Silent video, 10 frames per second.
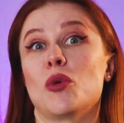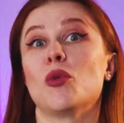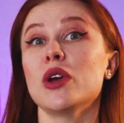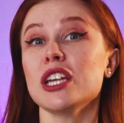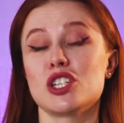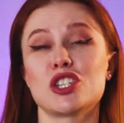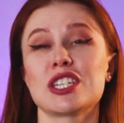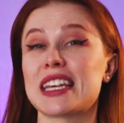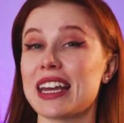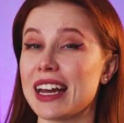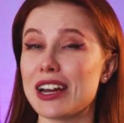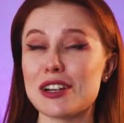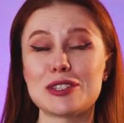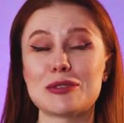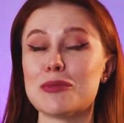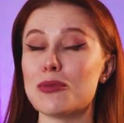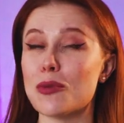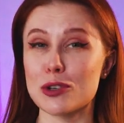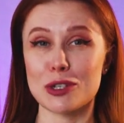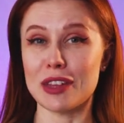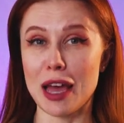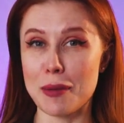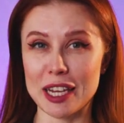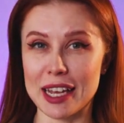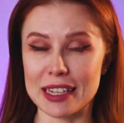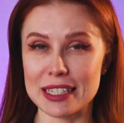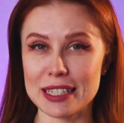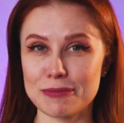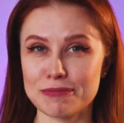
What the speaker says: which scared most of the applicants.